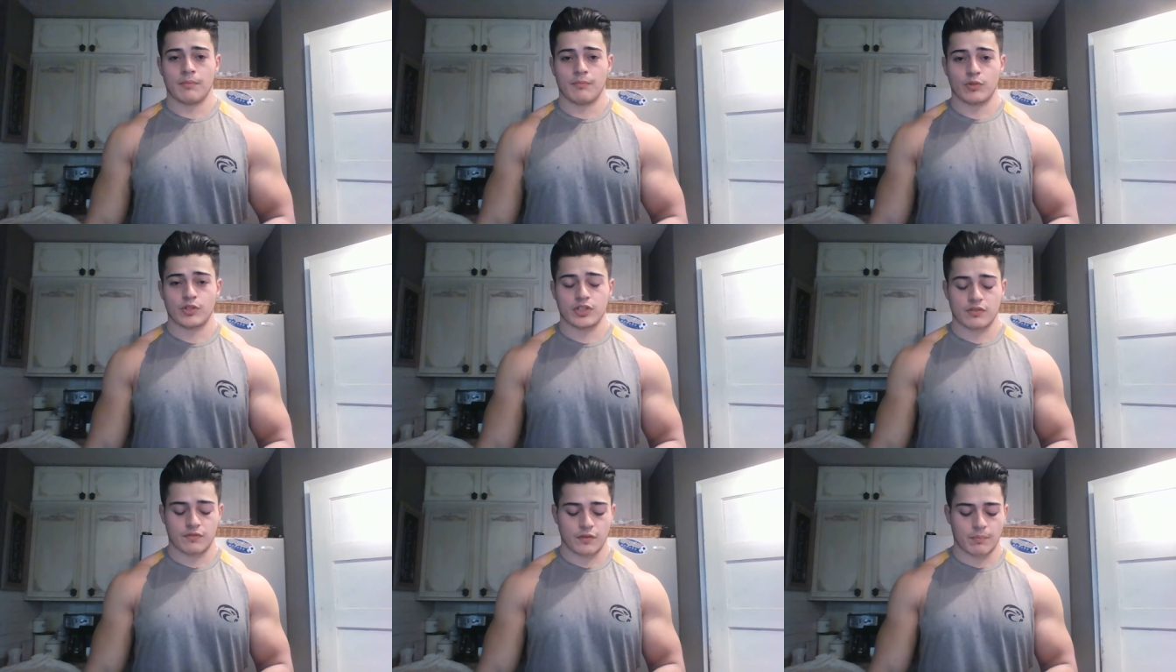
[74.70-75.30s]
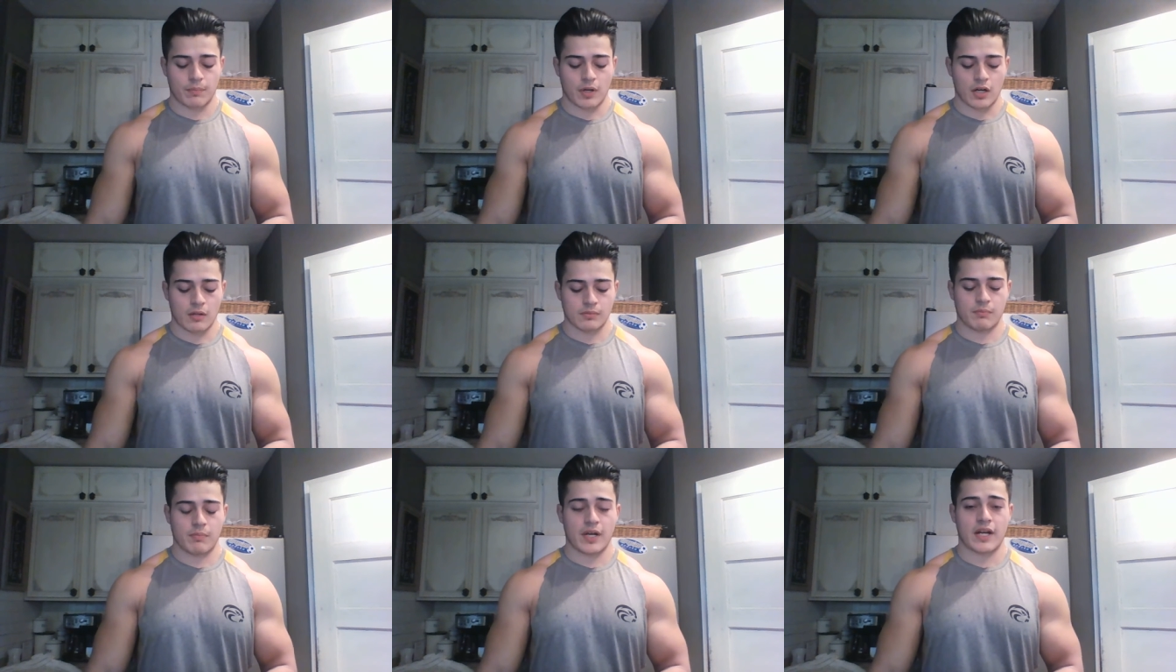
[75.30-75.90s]
which is for
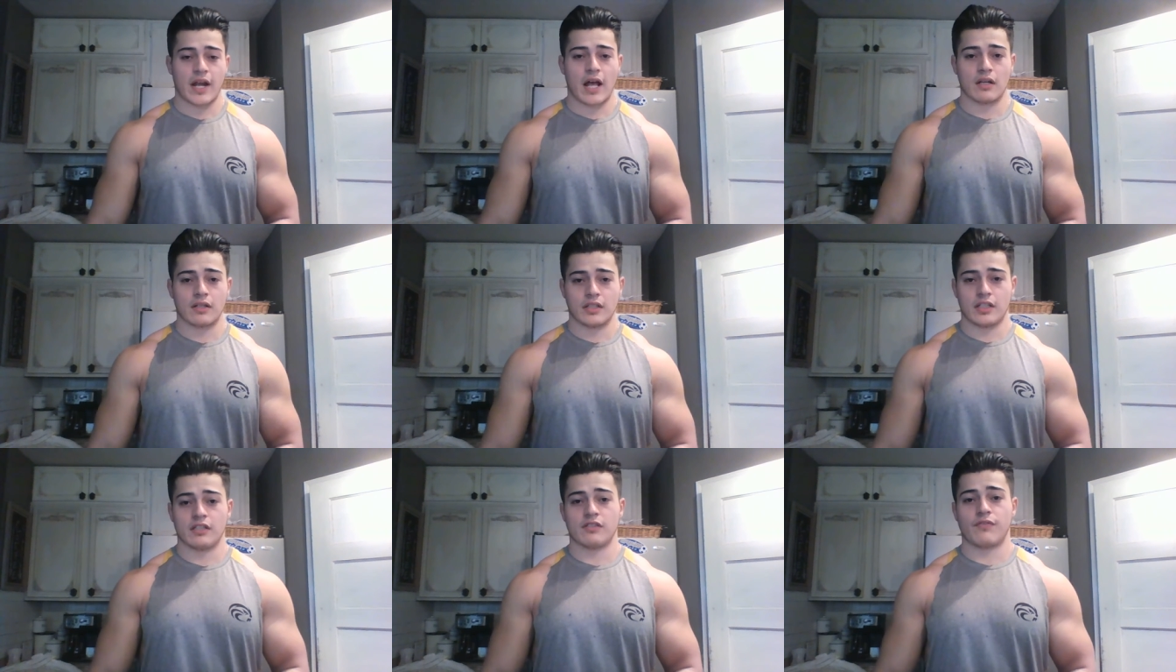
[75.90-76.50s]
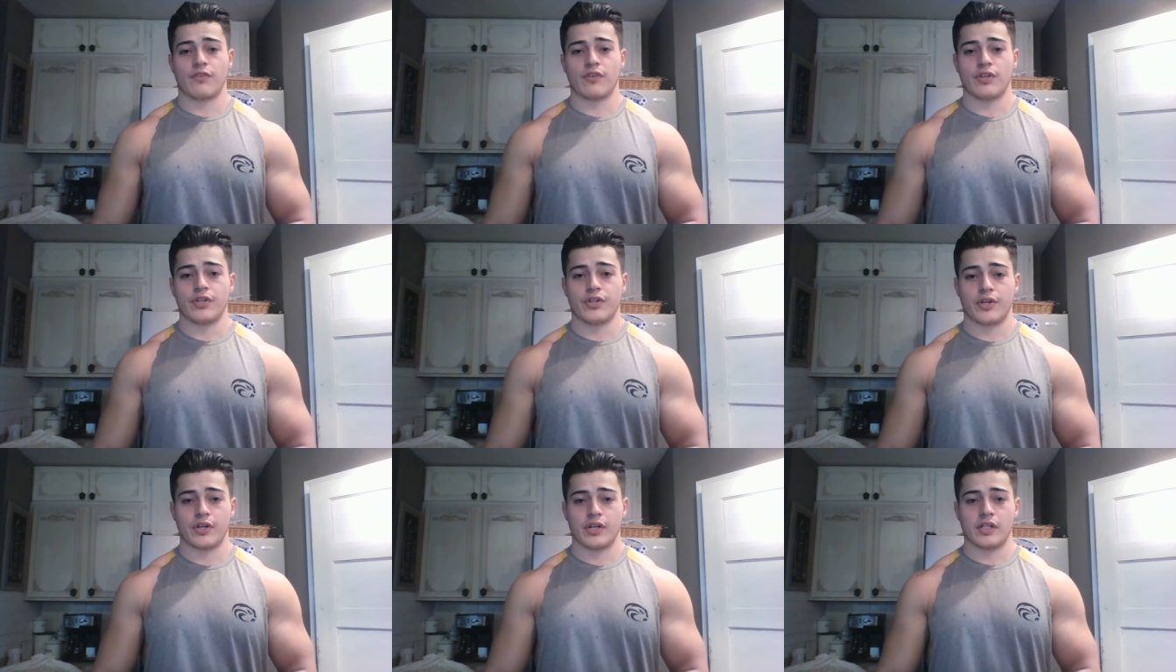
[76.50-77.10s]
pumps. Beta-alanine is for
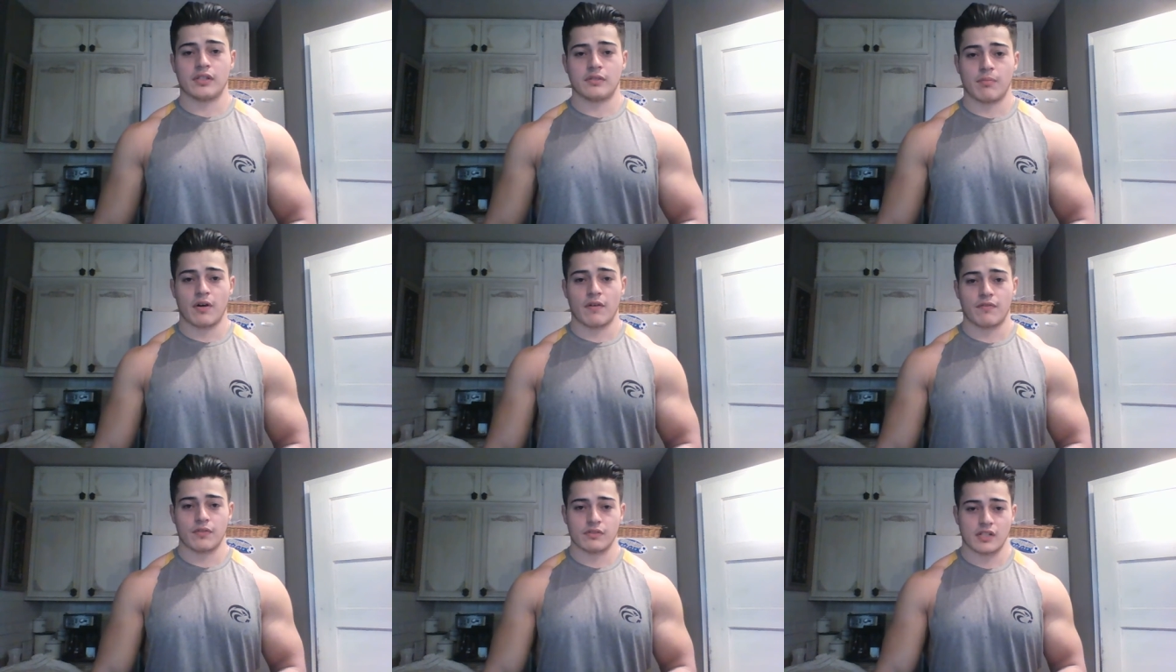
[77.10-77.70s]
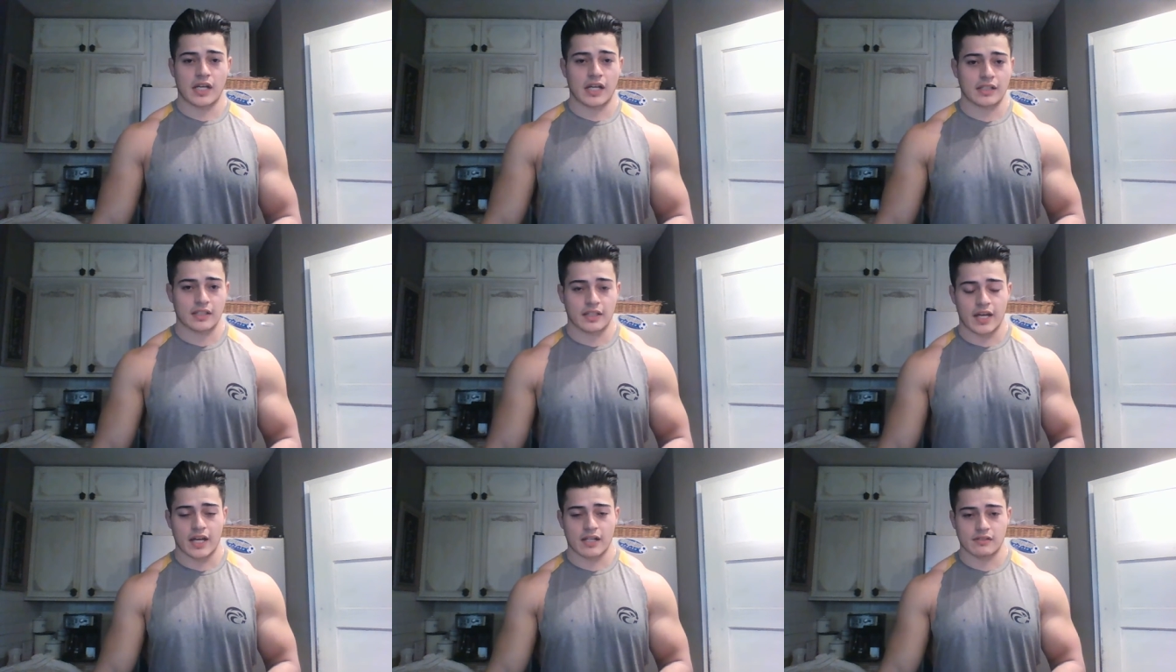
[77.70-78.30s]
endurance, buffers
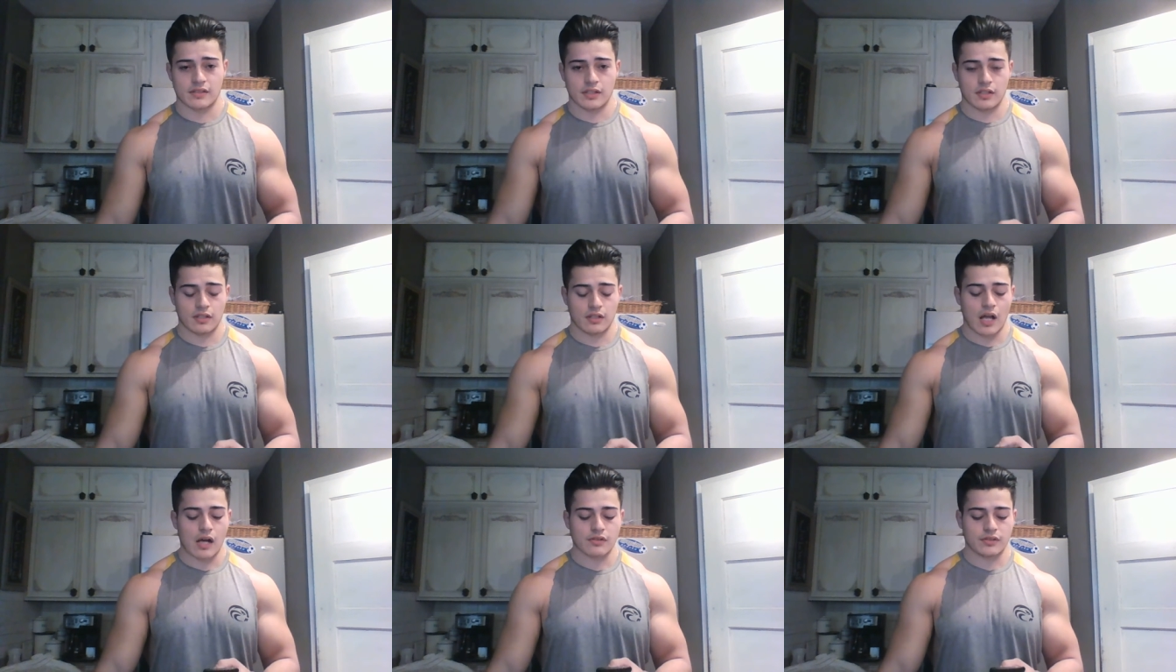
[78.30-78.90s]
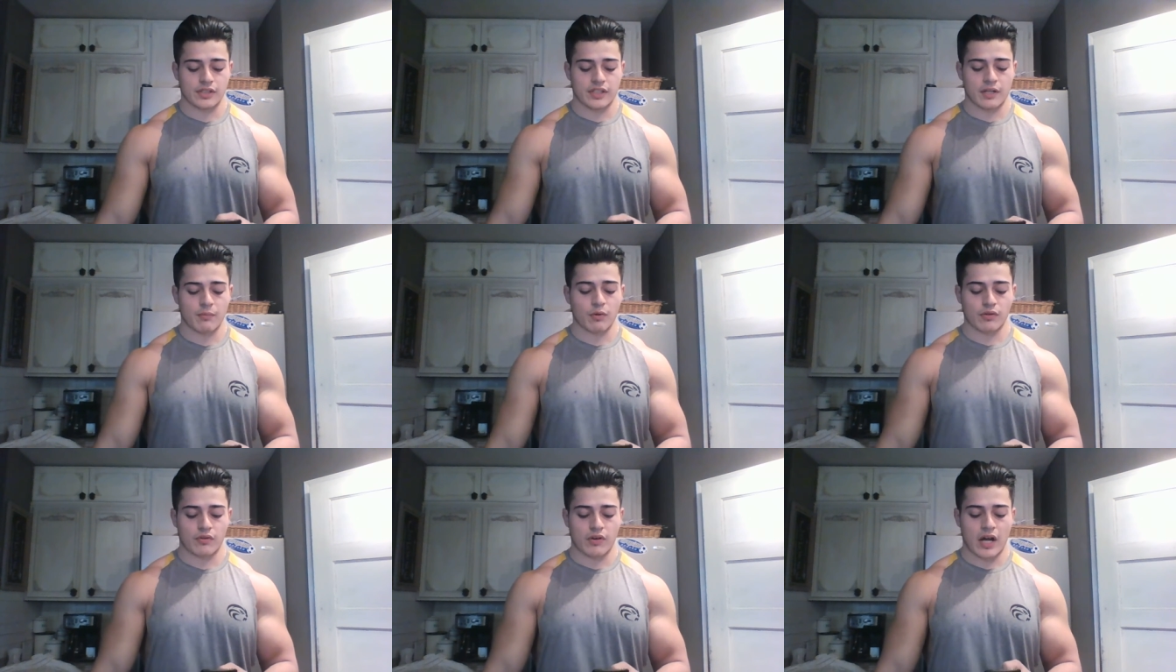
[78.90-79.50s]
lactic acid, allows you to get
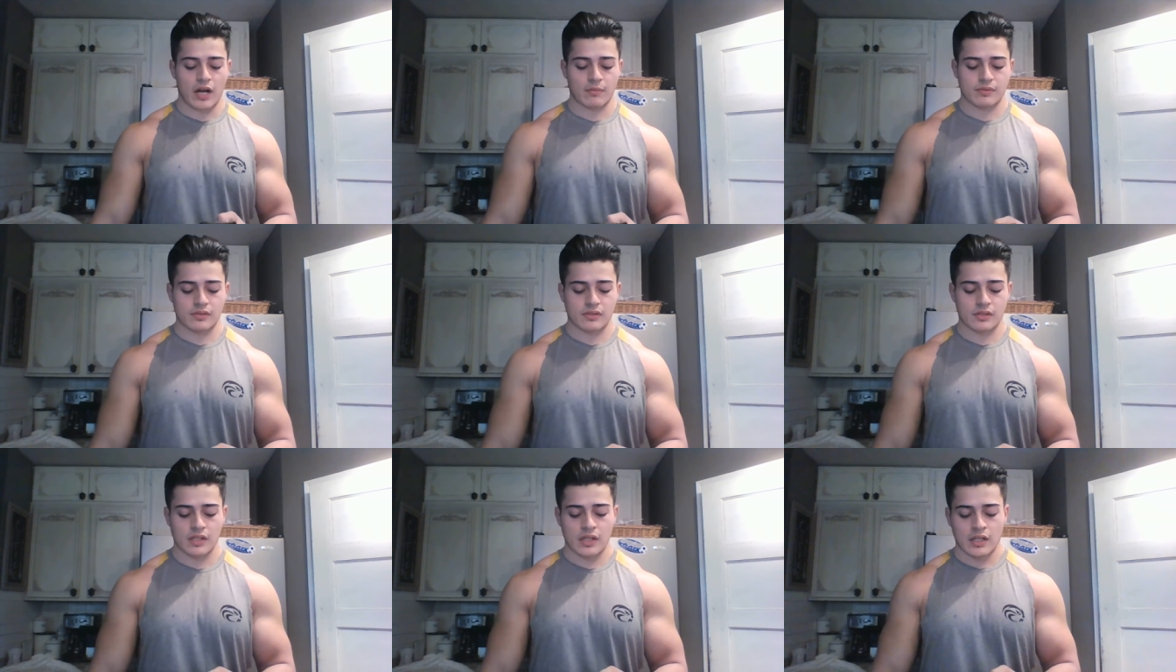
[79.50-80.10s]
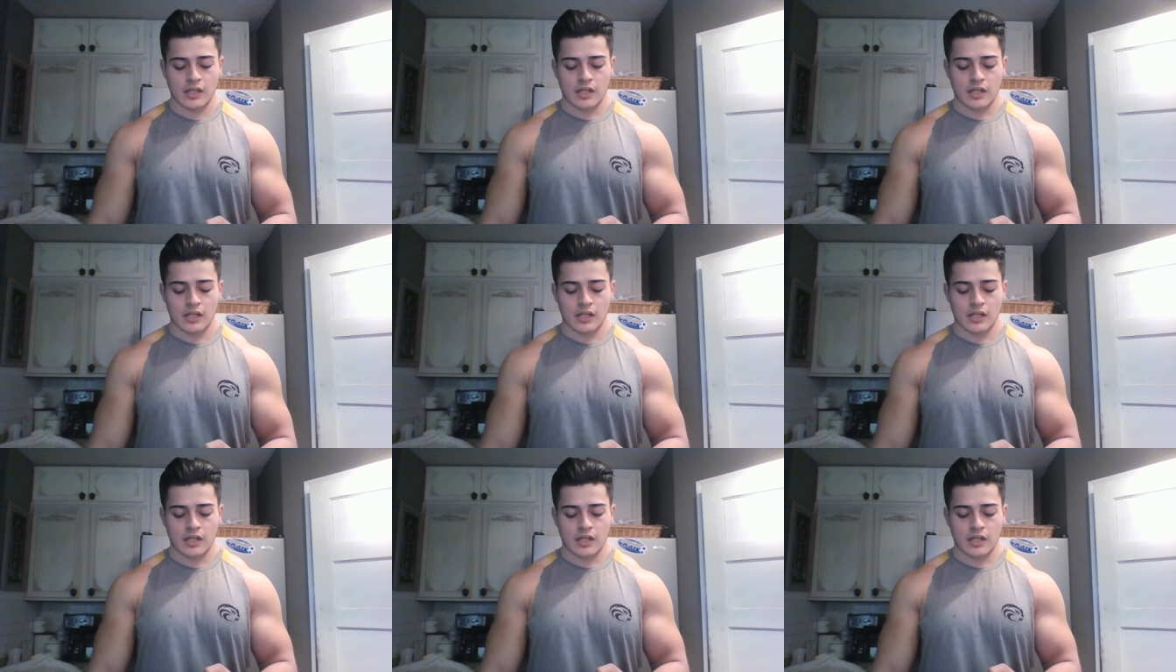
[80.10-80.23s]
more reps.